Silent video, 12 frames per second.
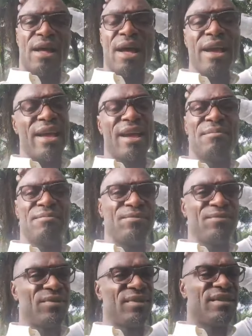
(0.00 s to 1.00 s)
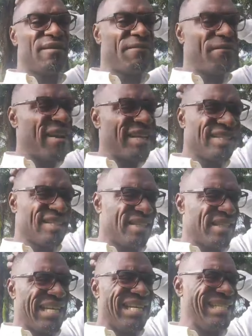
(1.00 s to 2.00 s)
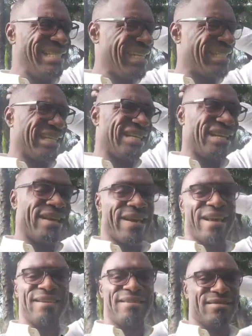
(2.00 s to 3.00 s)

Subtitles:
I am the first indigene here.